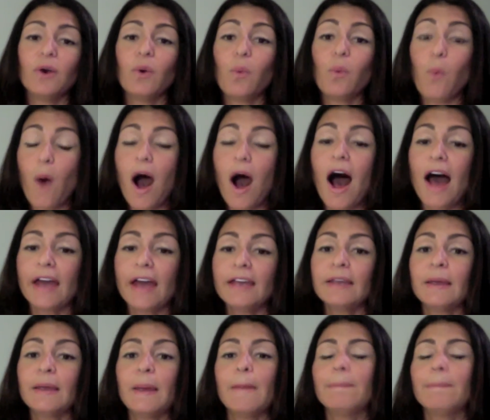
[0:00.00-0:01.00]
Why?
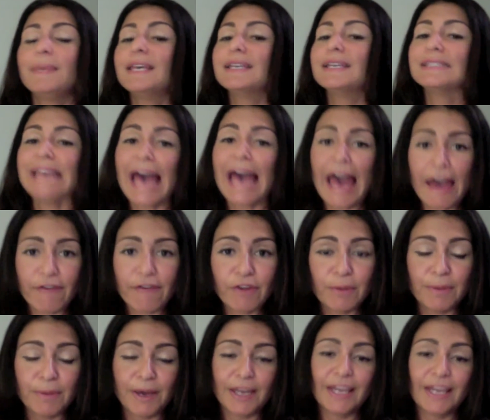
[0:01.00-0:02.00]
Because
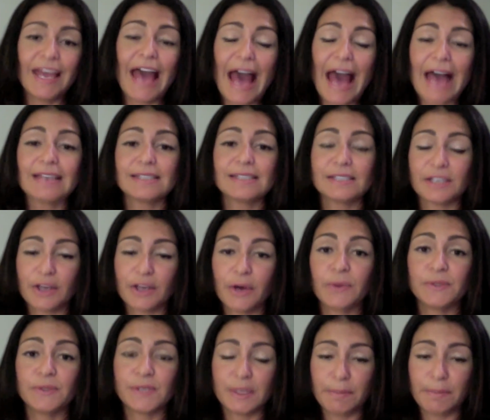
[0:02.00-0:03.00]
everybody has to go
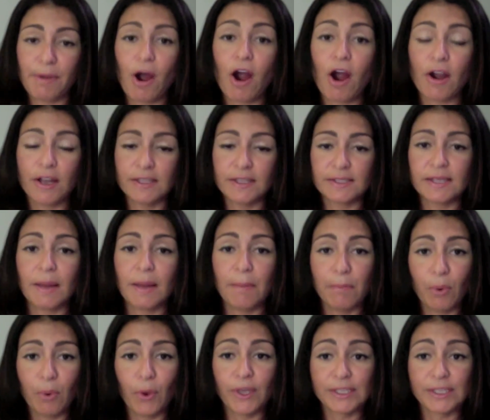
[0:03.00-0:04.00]
to the bar at some
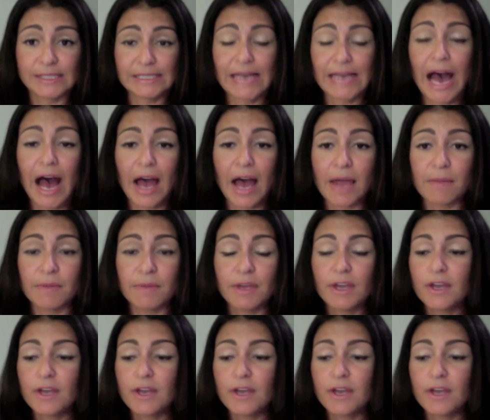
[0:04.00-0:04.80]
point in time.